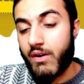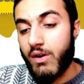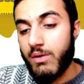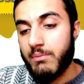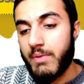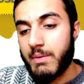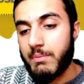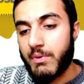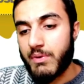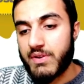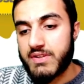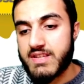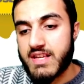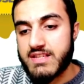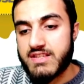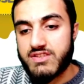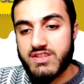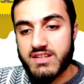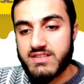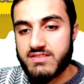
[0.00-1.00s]
all my
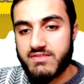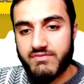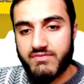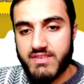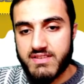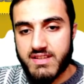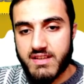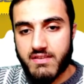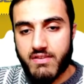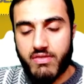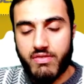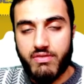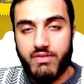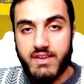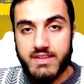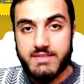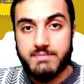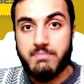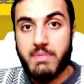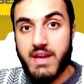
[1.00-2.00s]
bonuses just visit
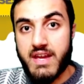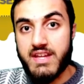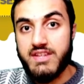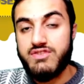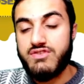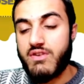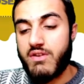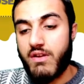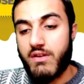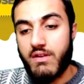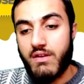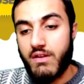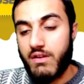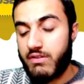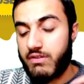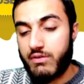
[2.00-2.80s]
this page uh,